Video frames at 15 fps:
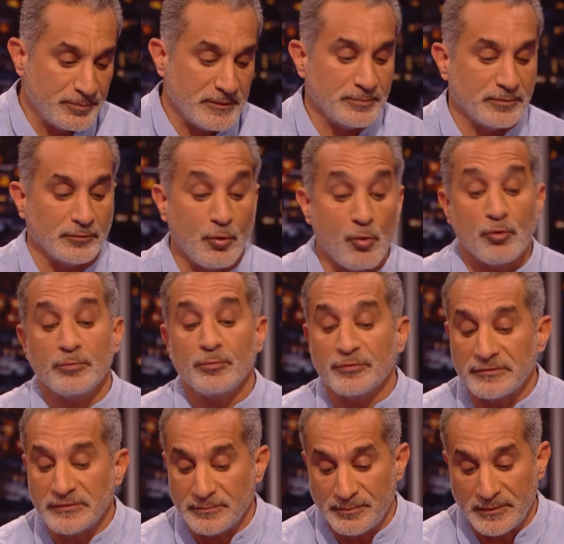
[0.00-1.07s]
people or
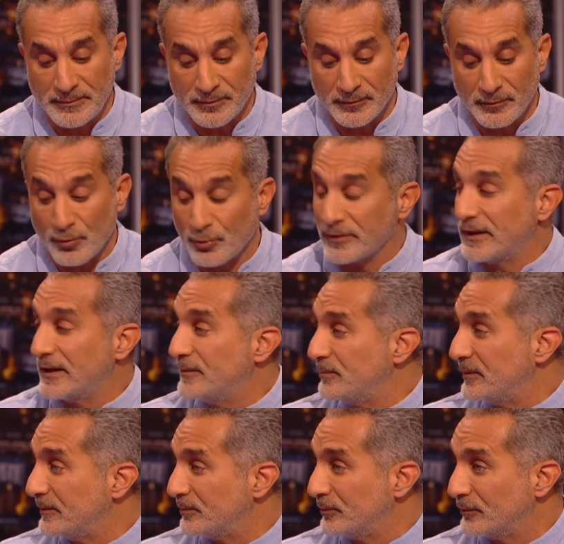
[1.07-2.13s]
Muslim people or gay
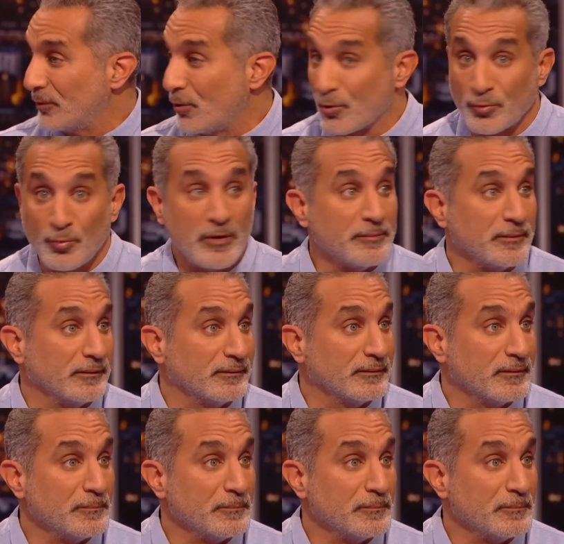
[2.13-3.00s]
people or women